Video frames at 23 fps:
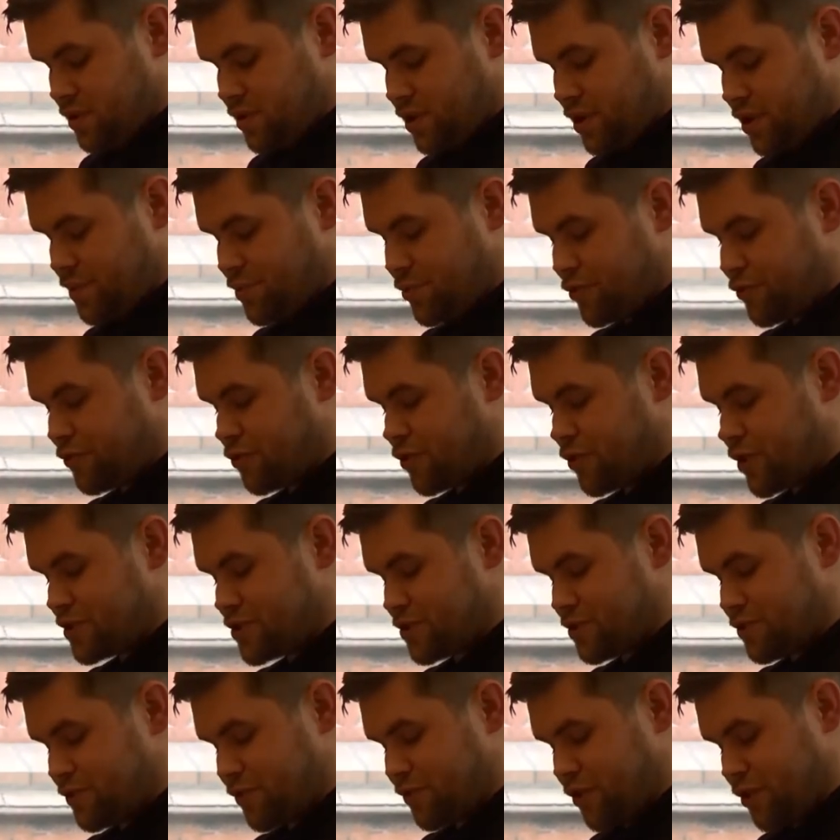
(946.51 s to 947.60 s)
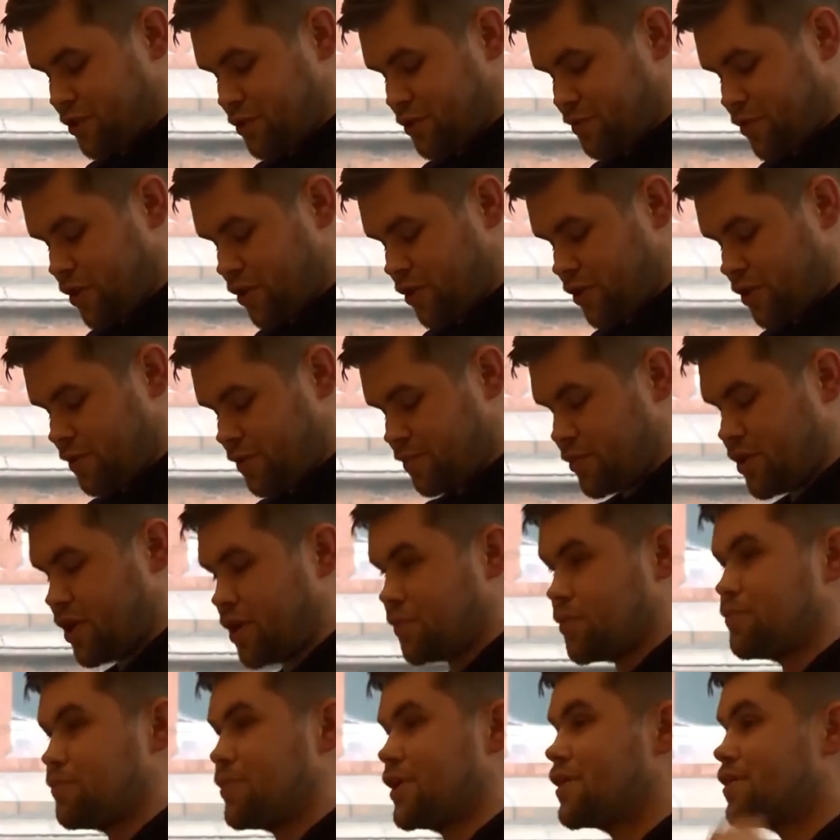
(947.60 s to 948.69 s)
And before I do the final poem,
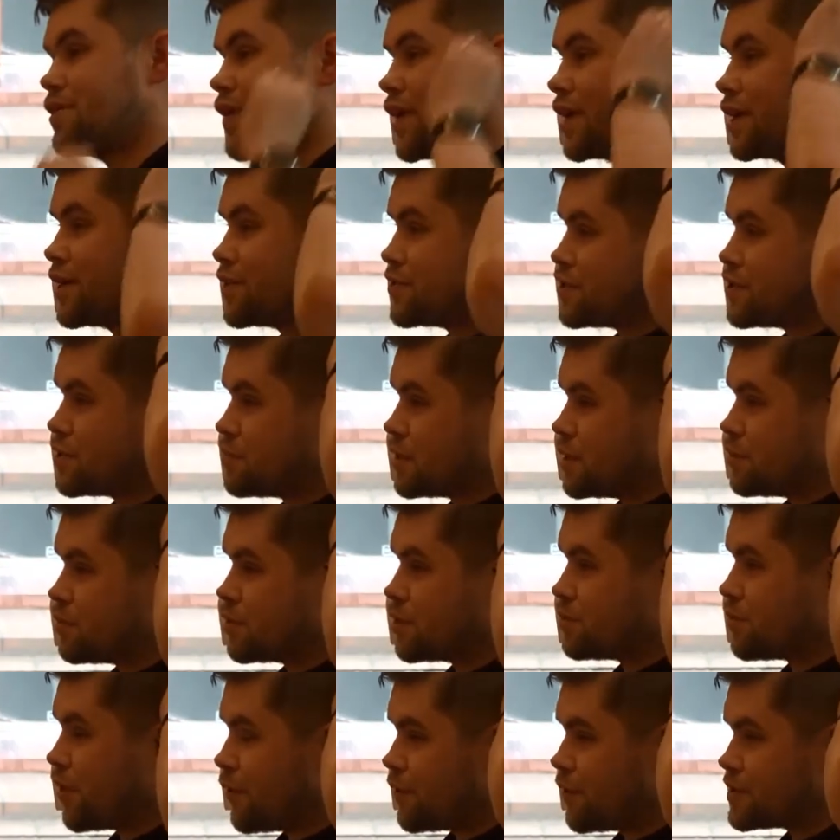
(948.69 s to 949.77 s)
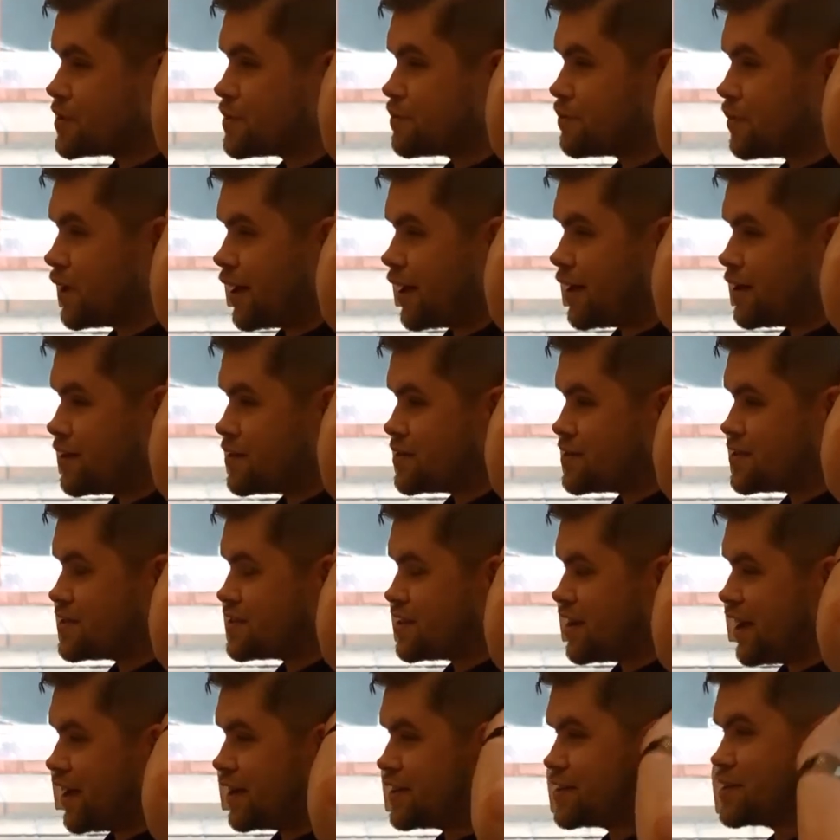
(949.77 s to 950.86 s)
a big thank you to the people at Poets for
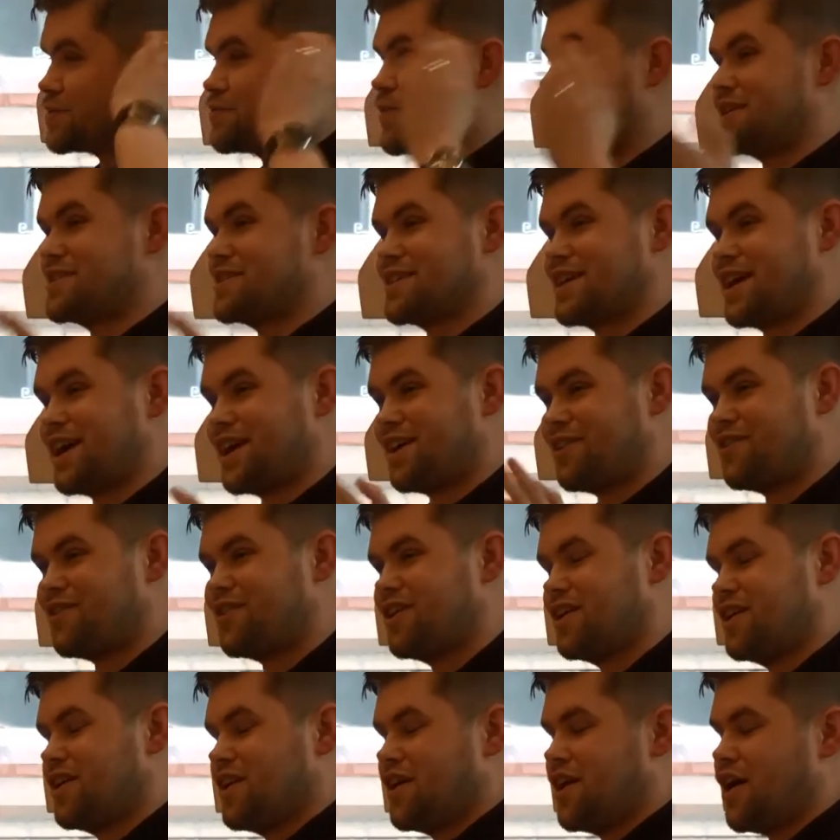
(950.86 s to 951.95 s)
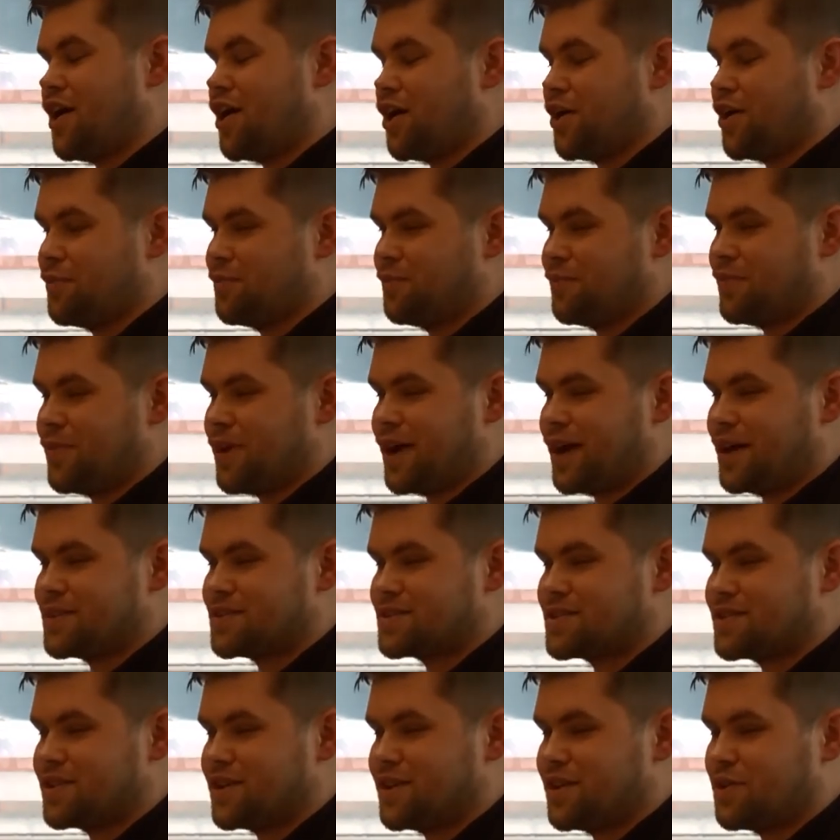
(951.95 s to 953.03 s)
Players and to Pascal. And
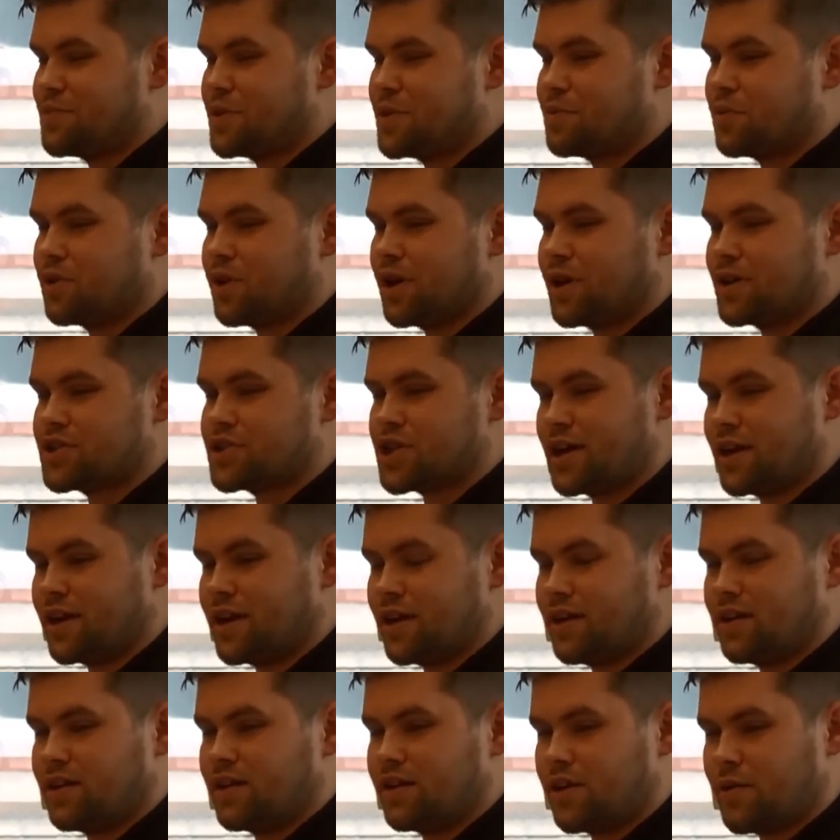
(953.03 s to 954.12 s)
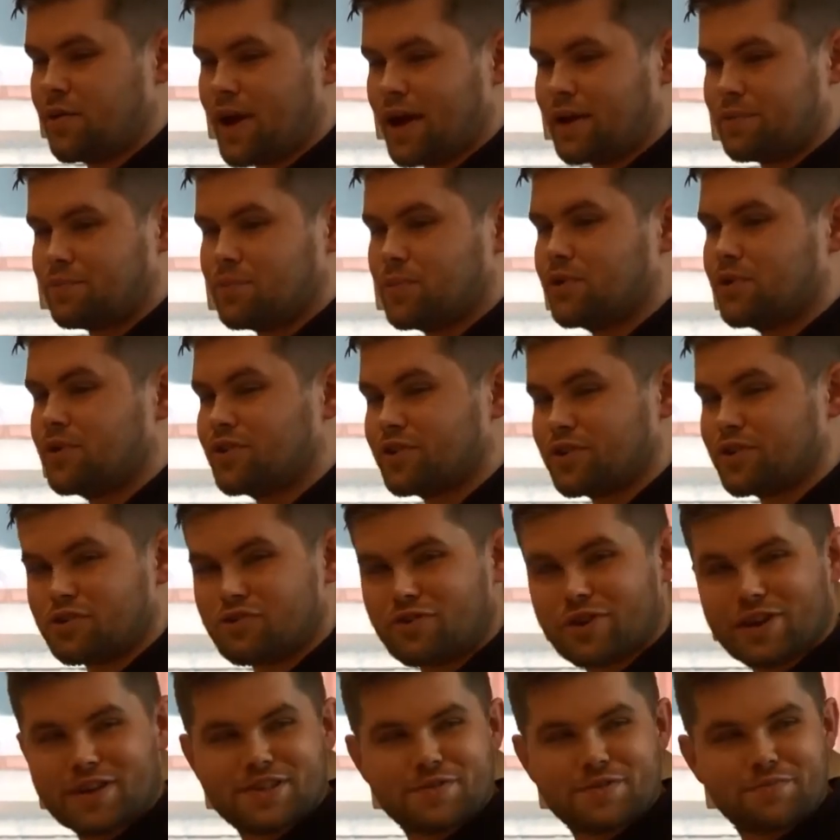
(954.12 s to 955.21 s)
to people like Janet, I know Edmund and
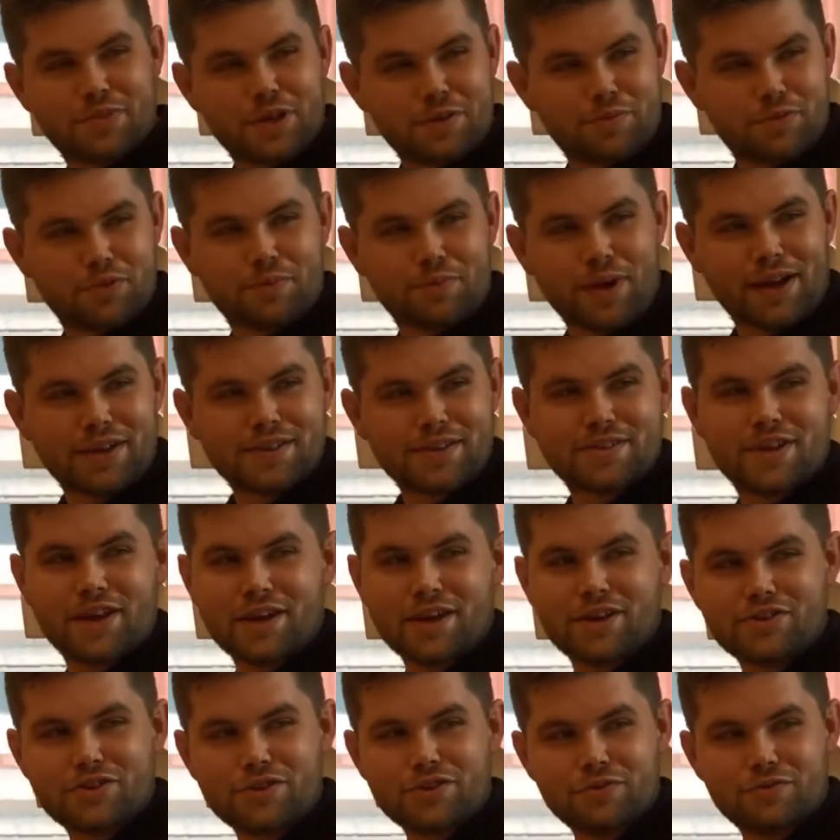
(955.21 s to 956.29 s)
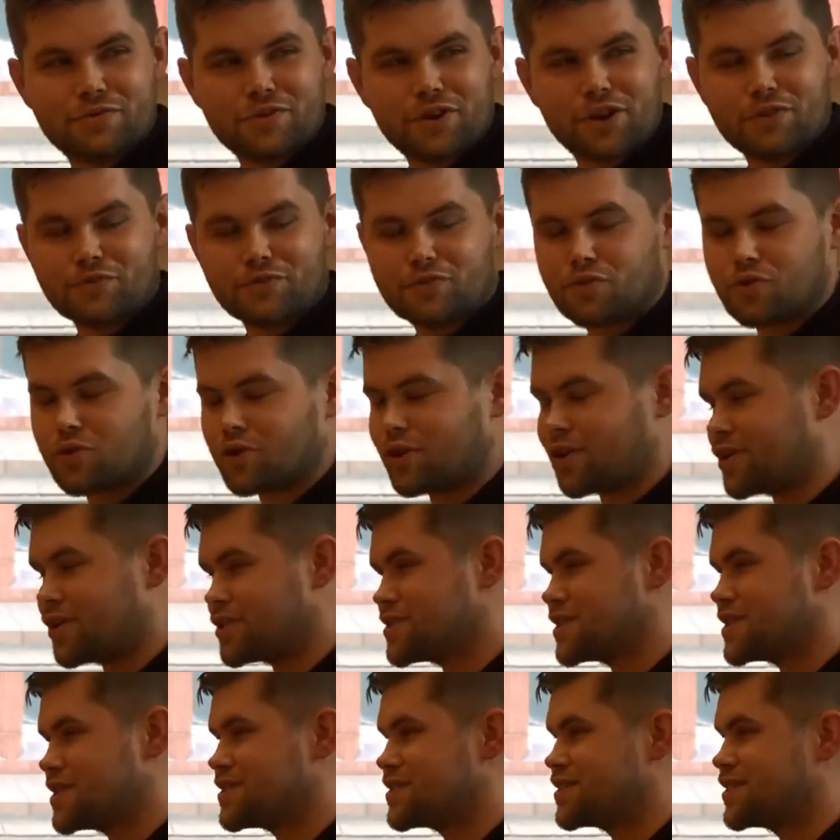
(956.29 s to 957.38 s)
Chris and people backstage who've kind of
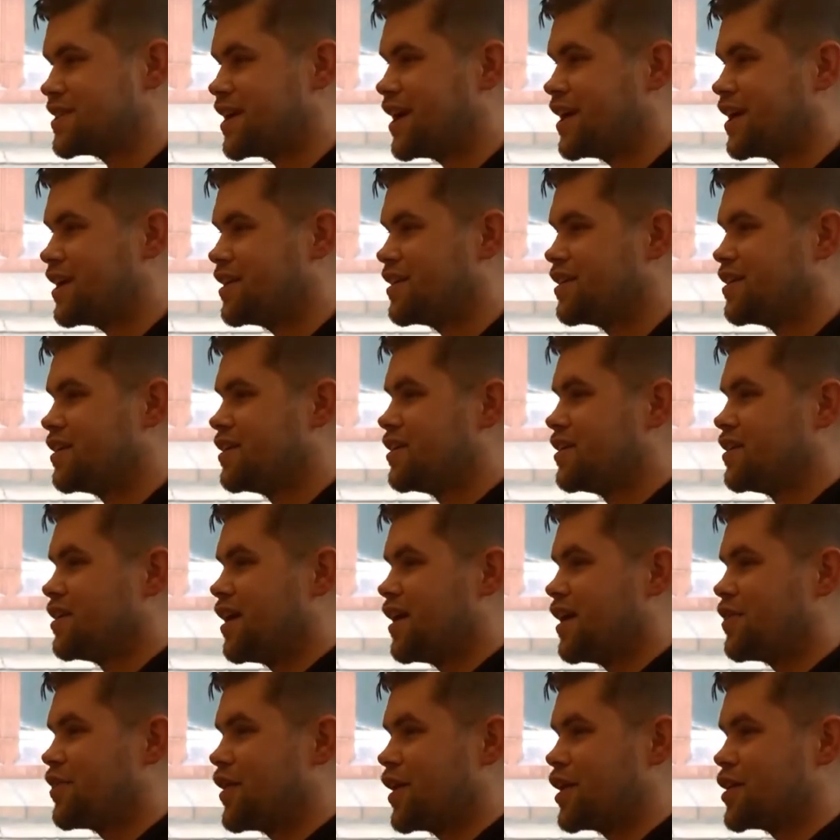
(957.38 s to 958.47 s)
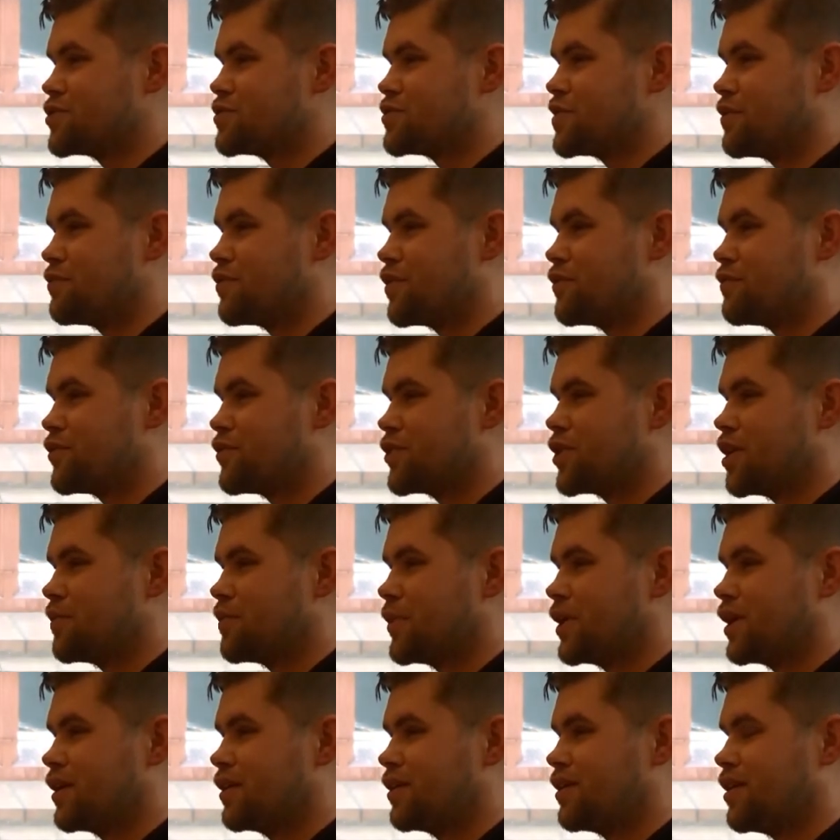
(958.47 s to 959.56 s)
organised this today. And thank you to everyone for
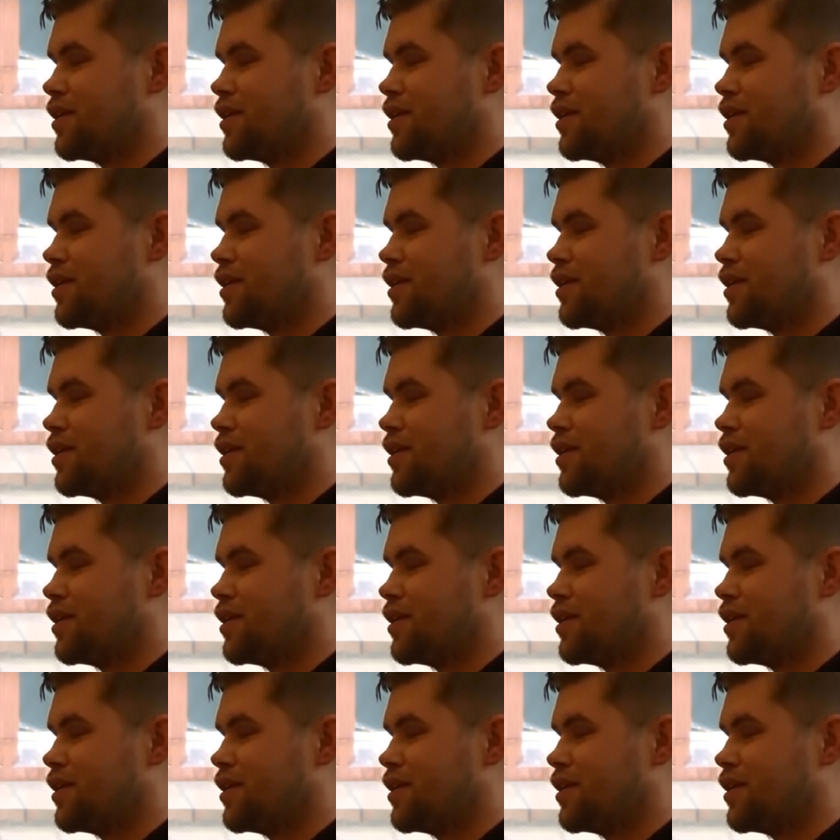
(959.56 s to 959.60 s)
coming.